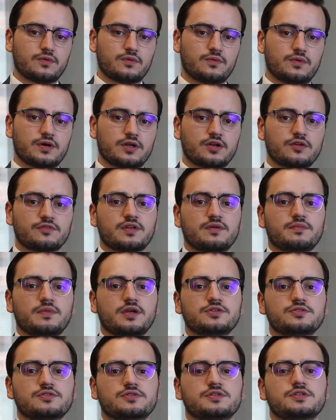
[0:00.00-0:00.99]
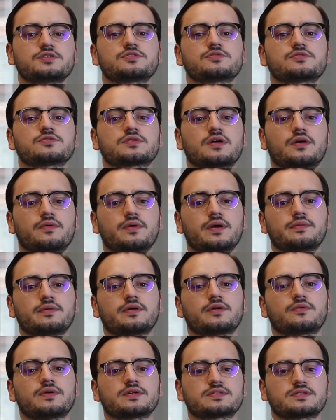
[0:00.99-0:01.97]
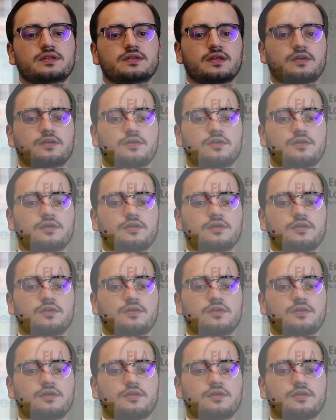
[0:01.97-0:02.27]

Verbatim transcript: One of the major issues, however, was that the